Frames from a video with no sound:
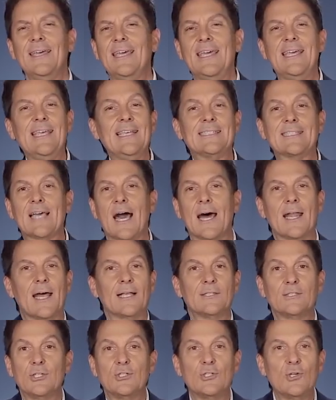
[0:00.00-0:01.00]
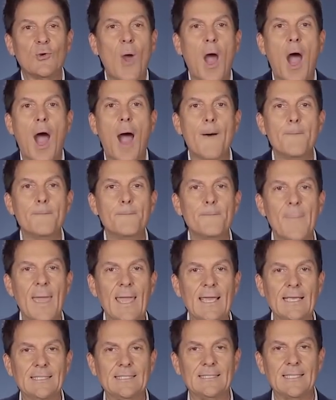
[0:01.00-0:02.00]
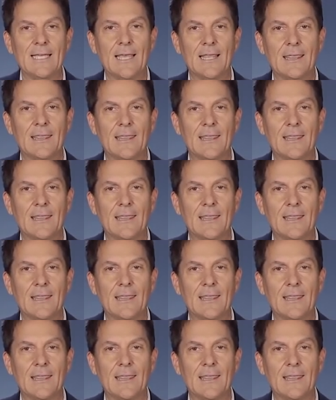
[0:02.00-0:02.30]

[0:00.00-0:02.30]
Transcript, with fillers: he's gone on to do amazing